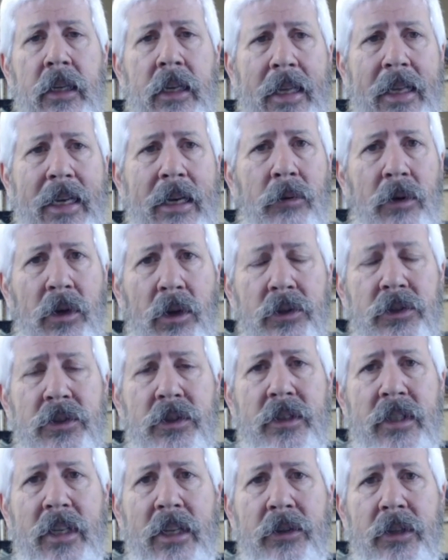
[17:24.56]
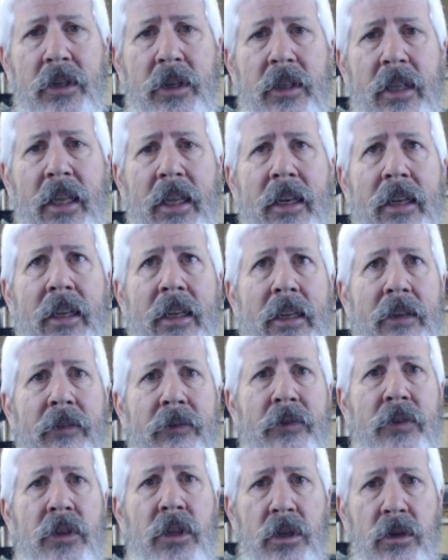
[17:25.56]
And I would also tell you that
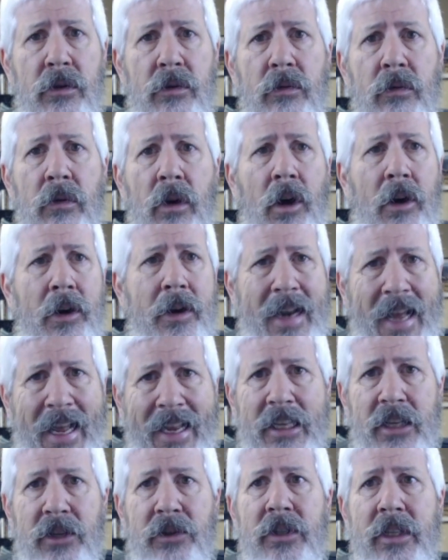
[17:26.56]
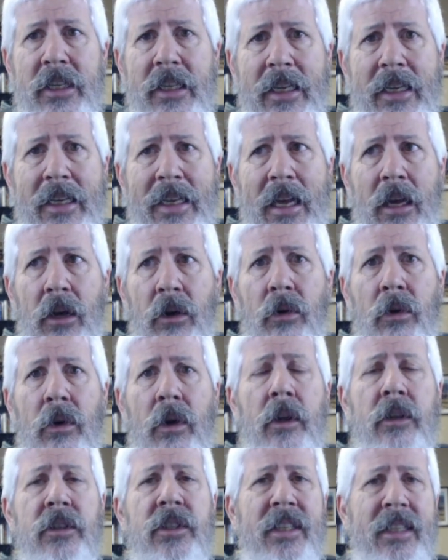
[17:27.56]
if you are not using it now,
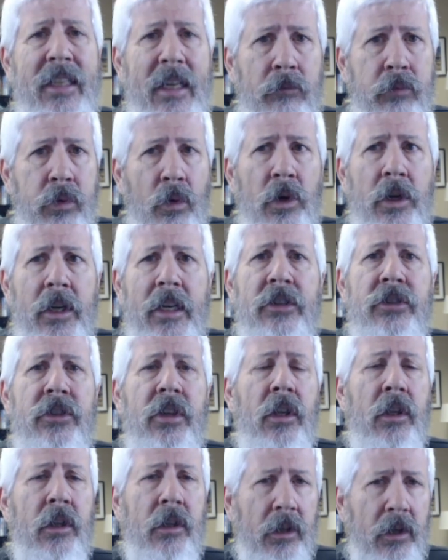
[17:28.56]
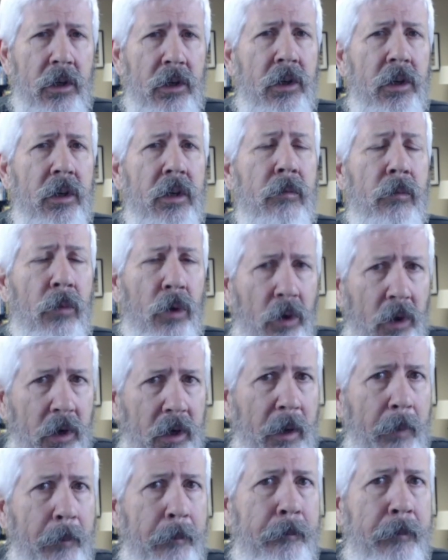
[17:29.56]
step one is to learn more
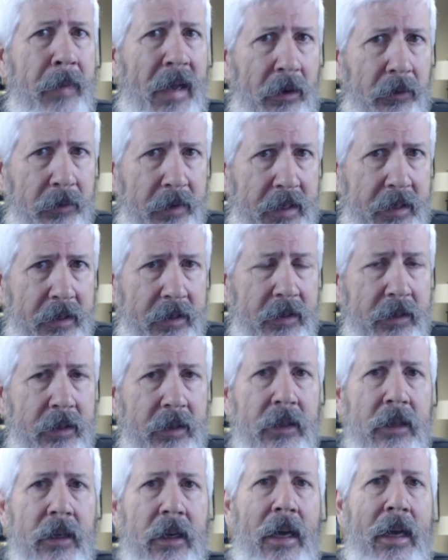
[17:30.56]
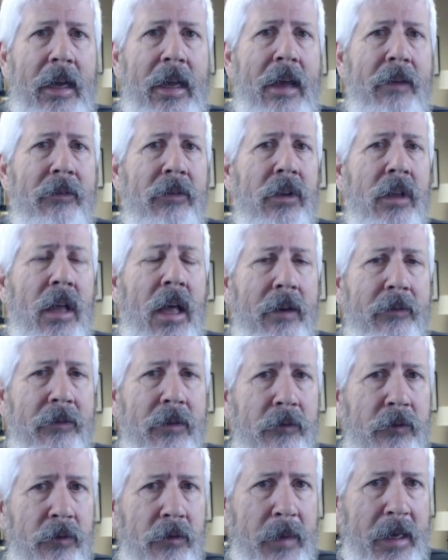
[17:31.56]
about it. I have a lot of
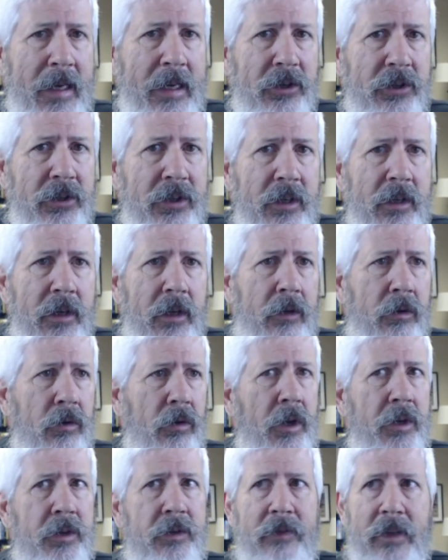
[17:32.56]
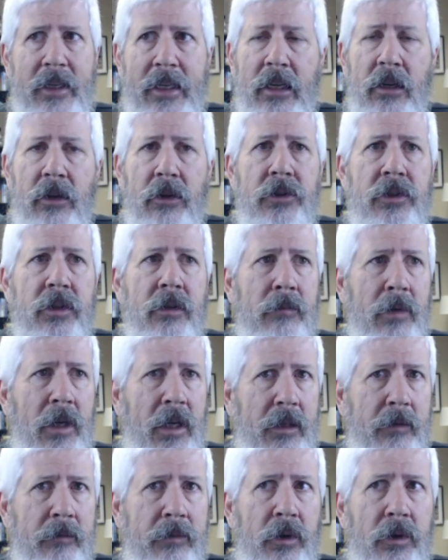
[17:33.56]
information across videos and
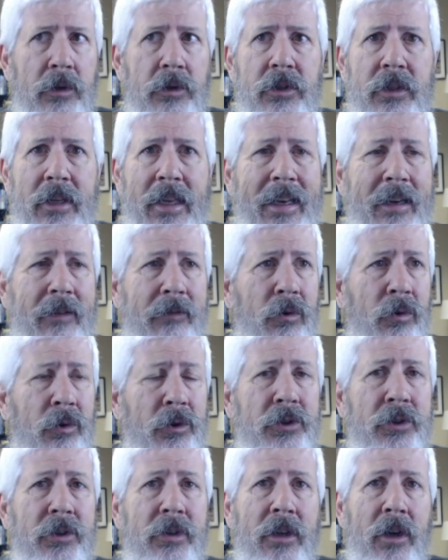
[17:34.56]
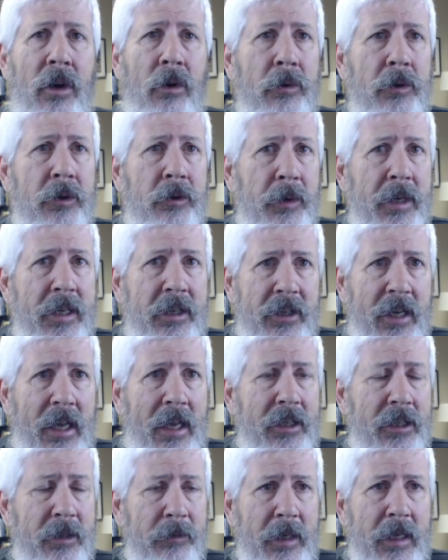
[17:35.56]
blog posts, and of course you can always reach
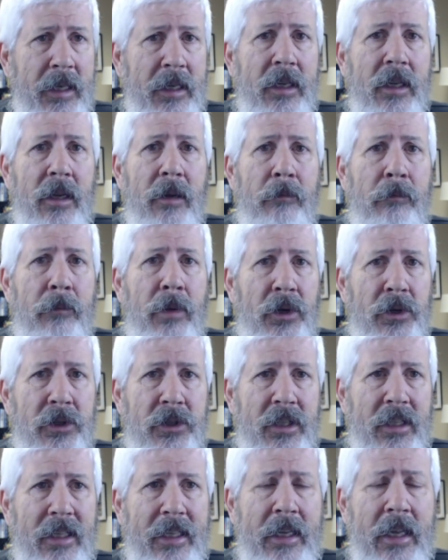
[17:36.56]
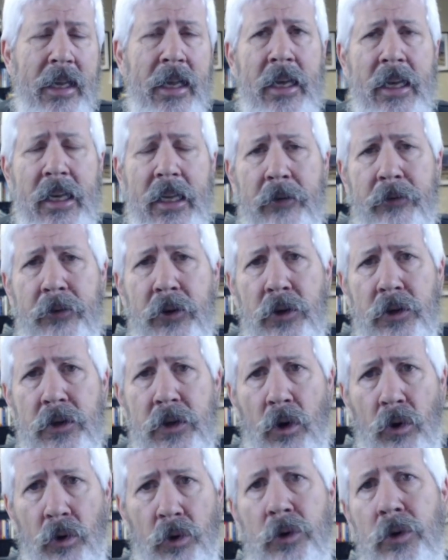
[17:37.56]
out to me personally. And if you're an
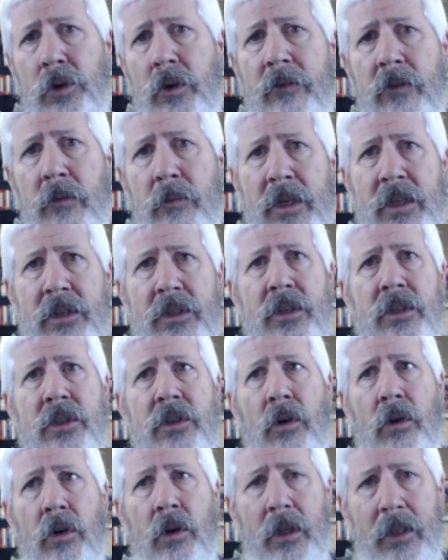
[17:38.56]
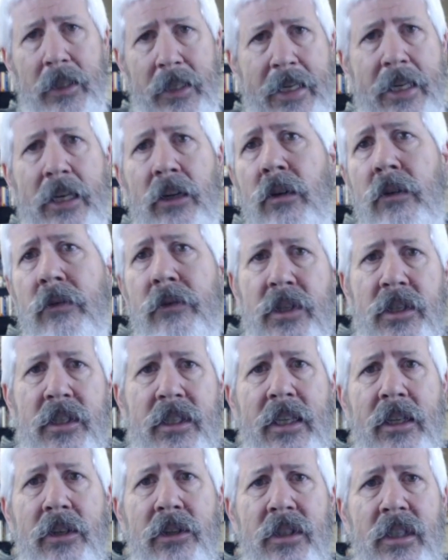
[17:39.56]
owner of a business or a leader of the
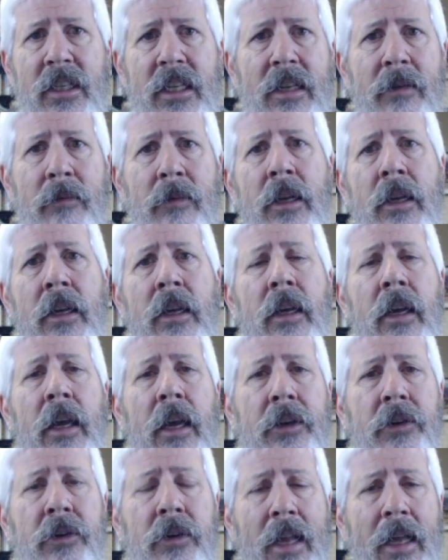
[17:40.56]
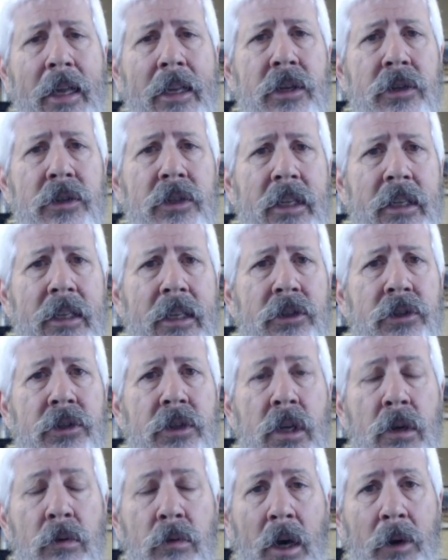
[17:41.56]
sales team and you're not using this,
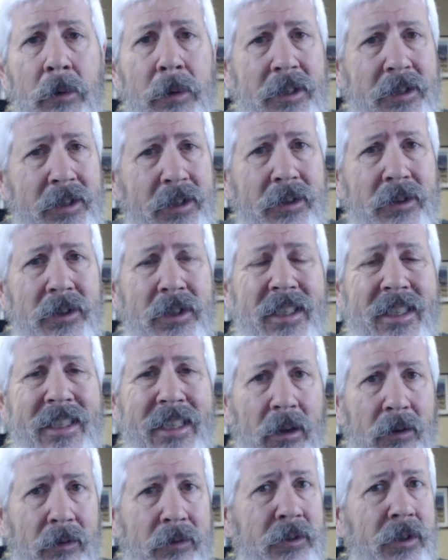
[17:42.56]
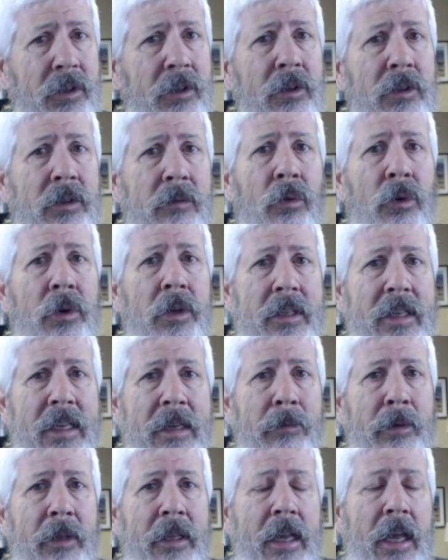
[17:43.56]
you owe it to yourself to look more
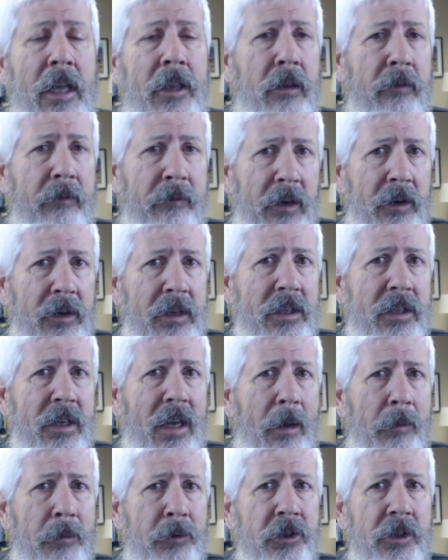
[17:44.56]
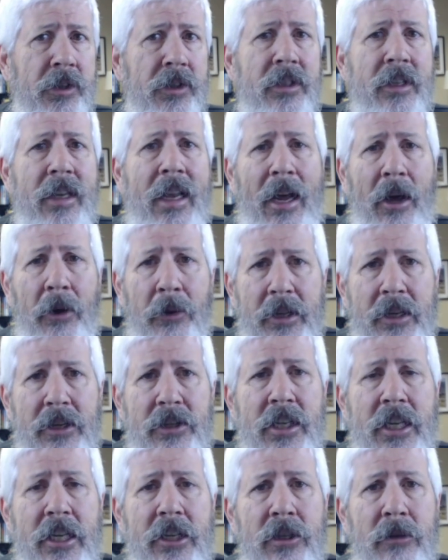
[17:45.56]
deeply at the various options, how
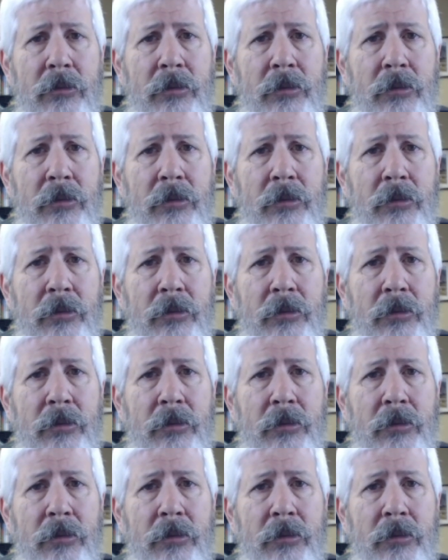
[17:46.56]
these things are